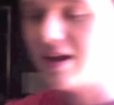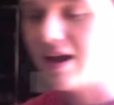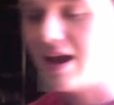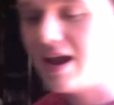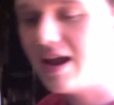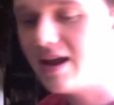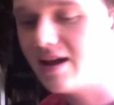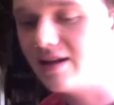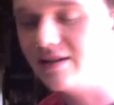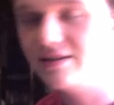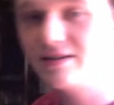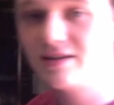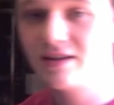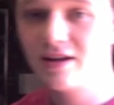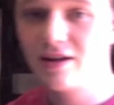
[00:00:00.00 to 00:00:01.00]
and
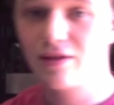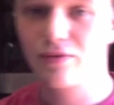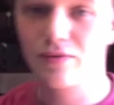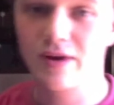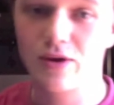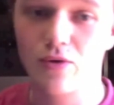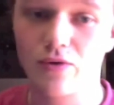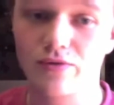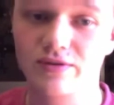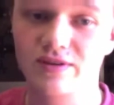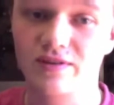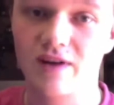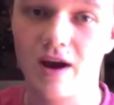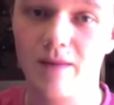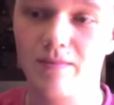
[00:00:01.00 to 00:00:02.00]
3/4
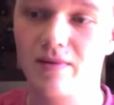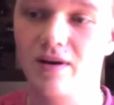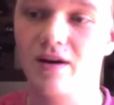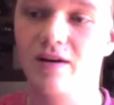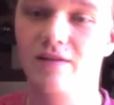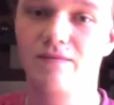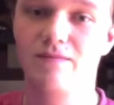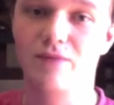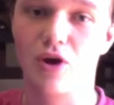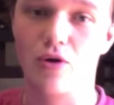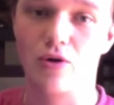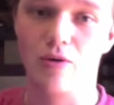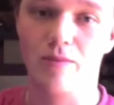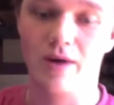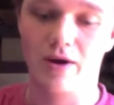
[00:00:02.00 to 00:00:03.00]
cup of
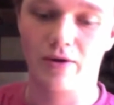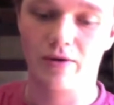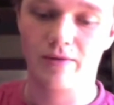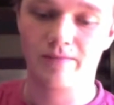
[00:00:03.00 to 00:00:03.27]
cocoa powder.